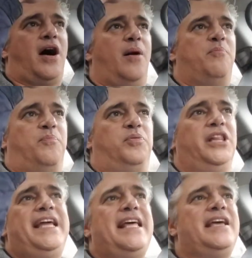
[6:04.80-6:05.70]
a
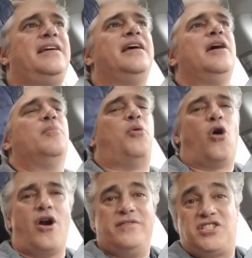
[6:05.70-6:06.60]
bleeding
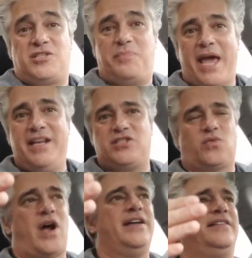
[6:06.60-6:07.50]
part of space right